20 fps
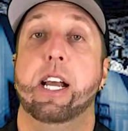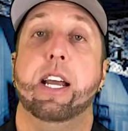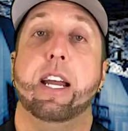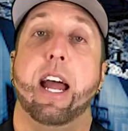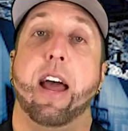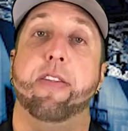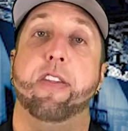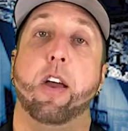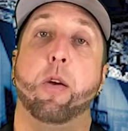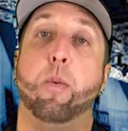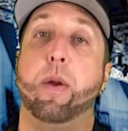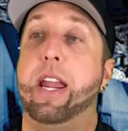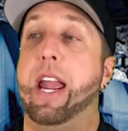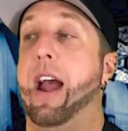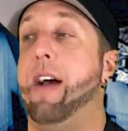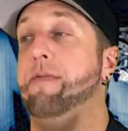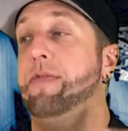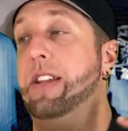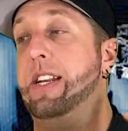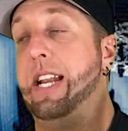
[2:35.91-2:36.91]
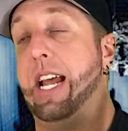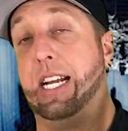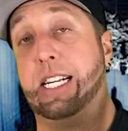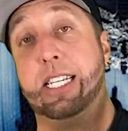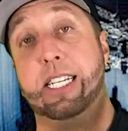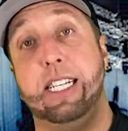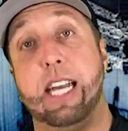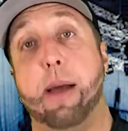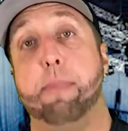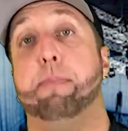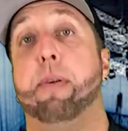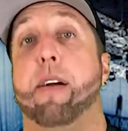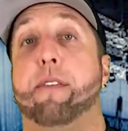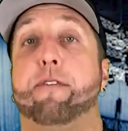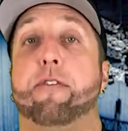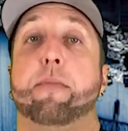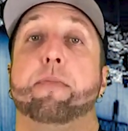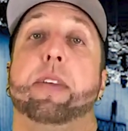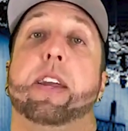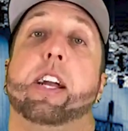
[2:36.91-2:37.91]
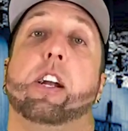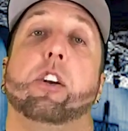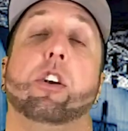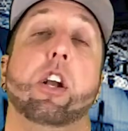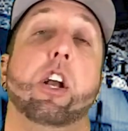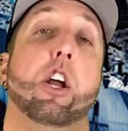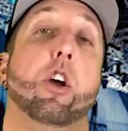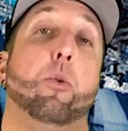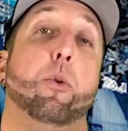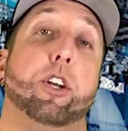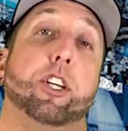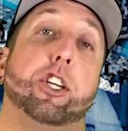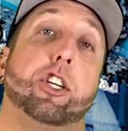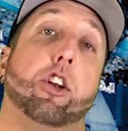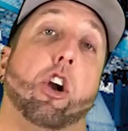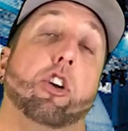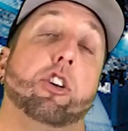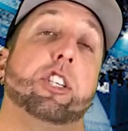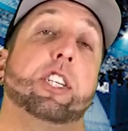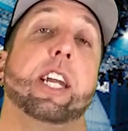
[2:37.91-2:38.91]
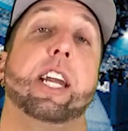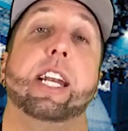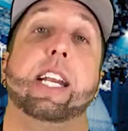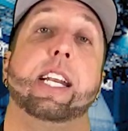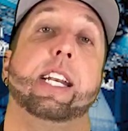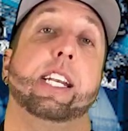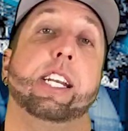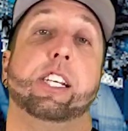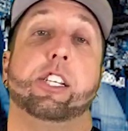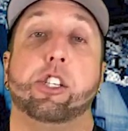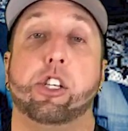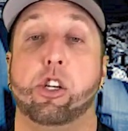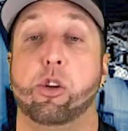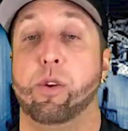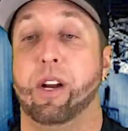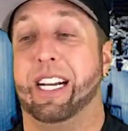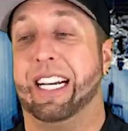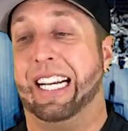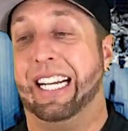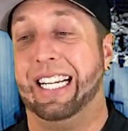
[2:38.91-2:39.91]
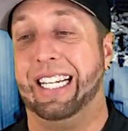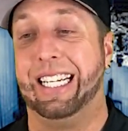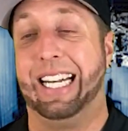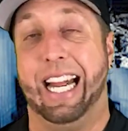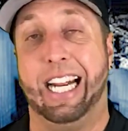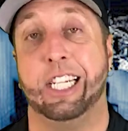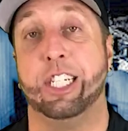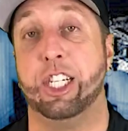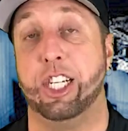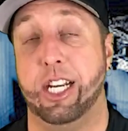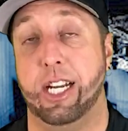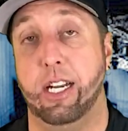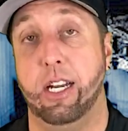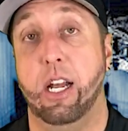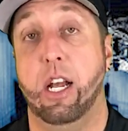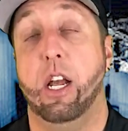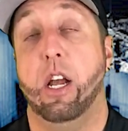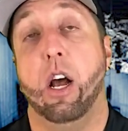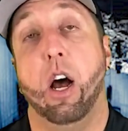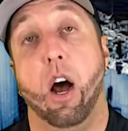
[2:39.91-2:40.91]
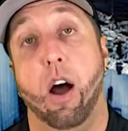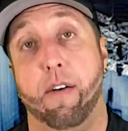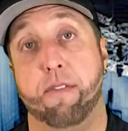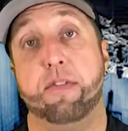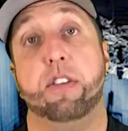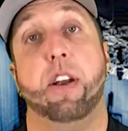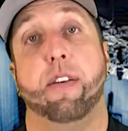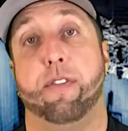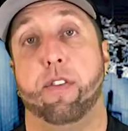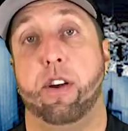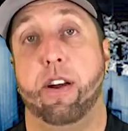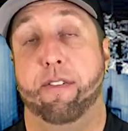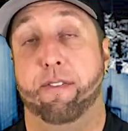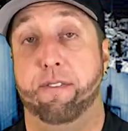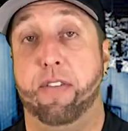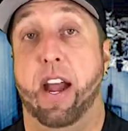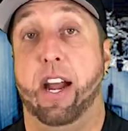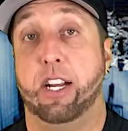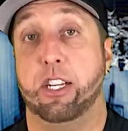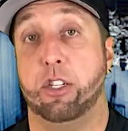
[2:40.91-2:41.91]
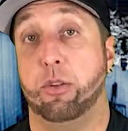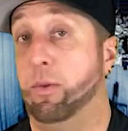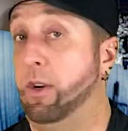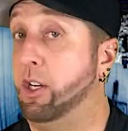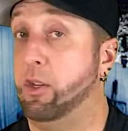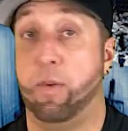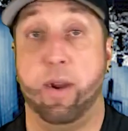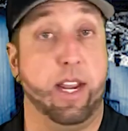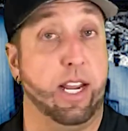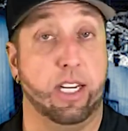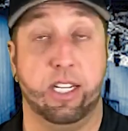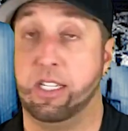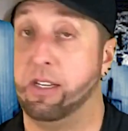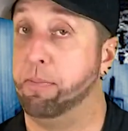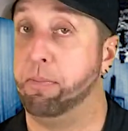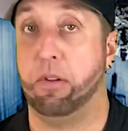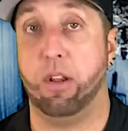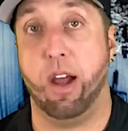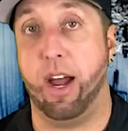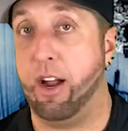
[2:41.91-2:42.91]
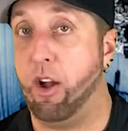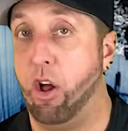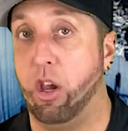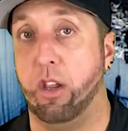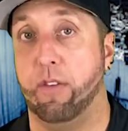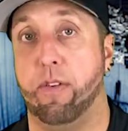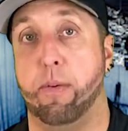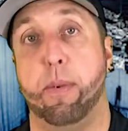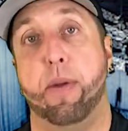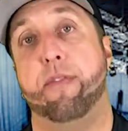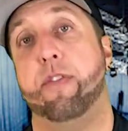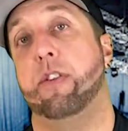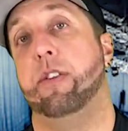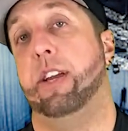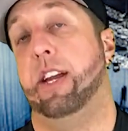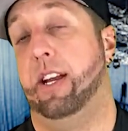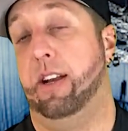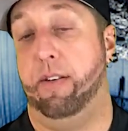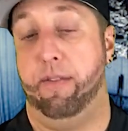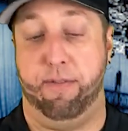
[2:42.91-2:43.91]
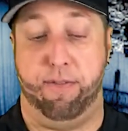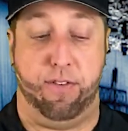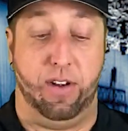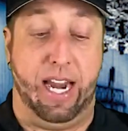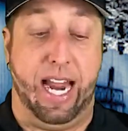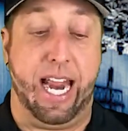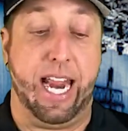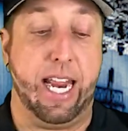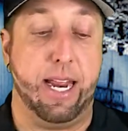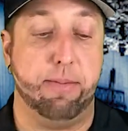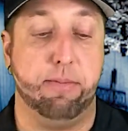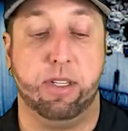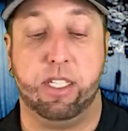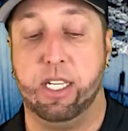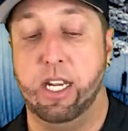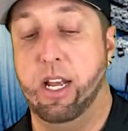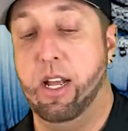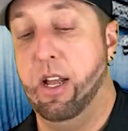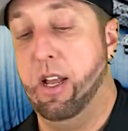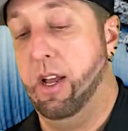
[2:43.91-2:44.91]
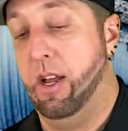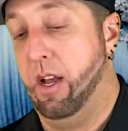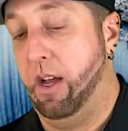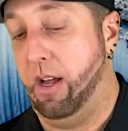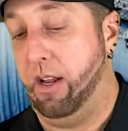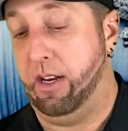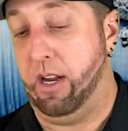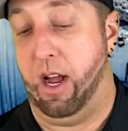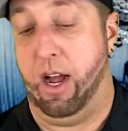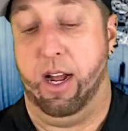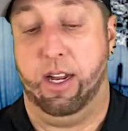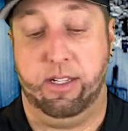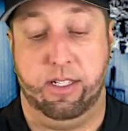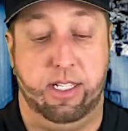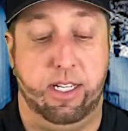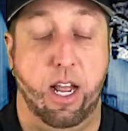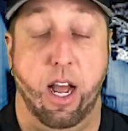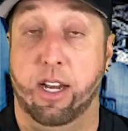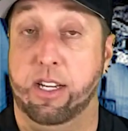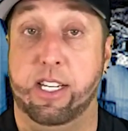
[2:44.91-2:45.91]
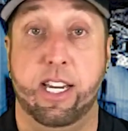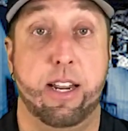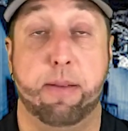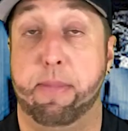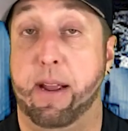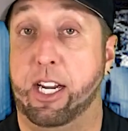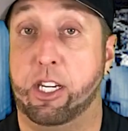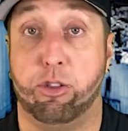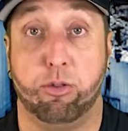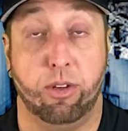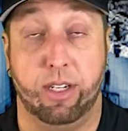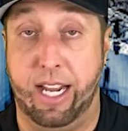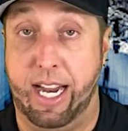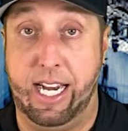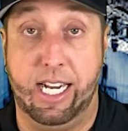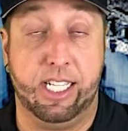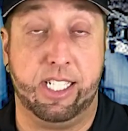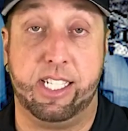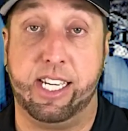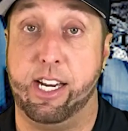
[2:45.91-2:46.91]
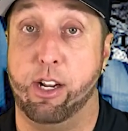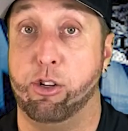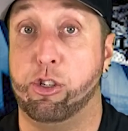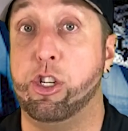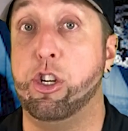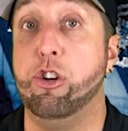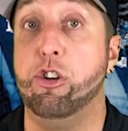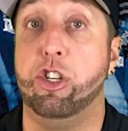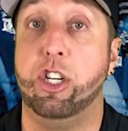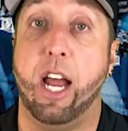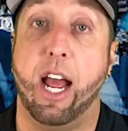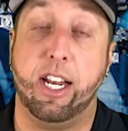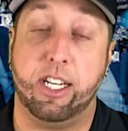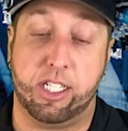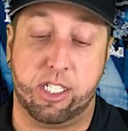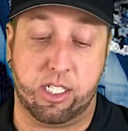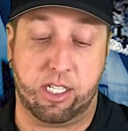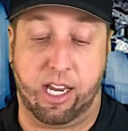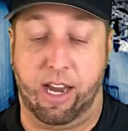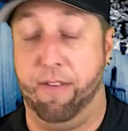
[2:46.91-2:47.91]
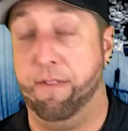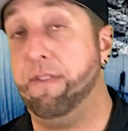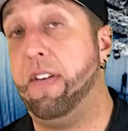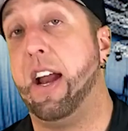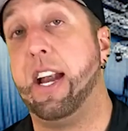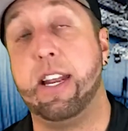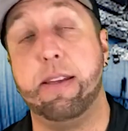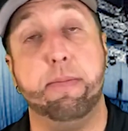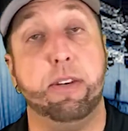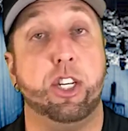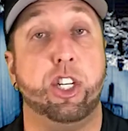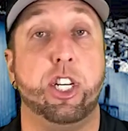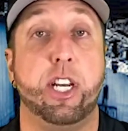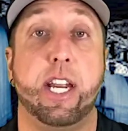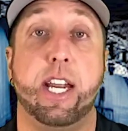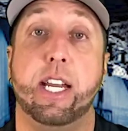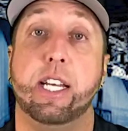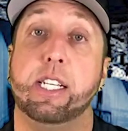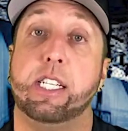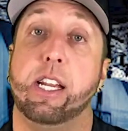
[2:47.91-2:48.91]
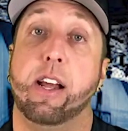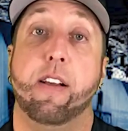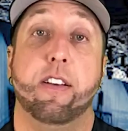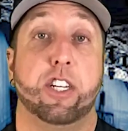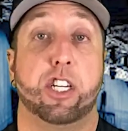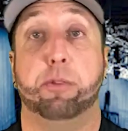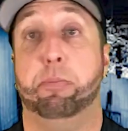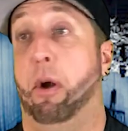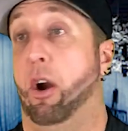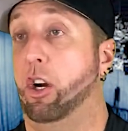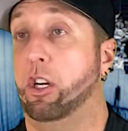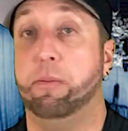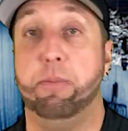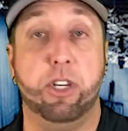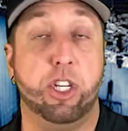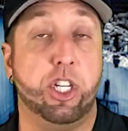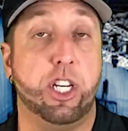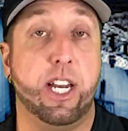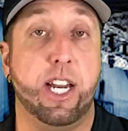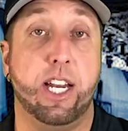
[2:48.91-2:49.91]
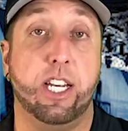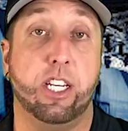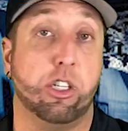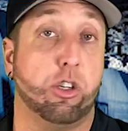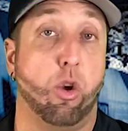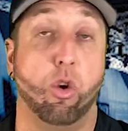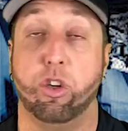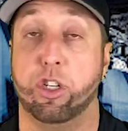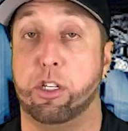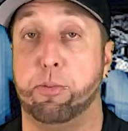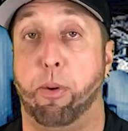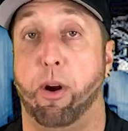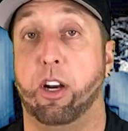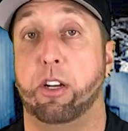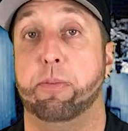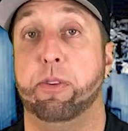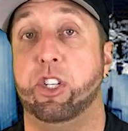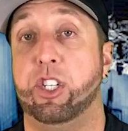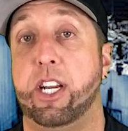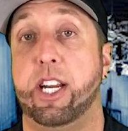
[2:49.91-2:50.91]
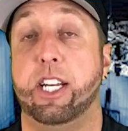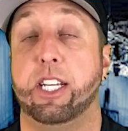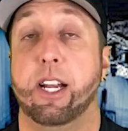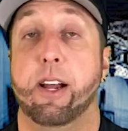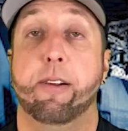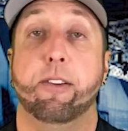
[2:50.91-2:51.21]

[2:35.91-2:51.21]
And then we have the next step up from there, which starts getting into a collection of different effects, which we can supply all of them if you need. Flames, uh, uh, DMX related CO2 jets, confetti machines, spark machines, cold spark machines.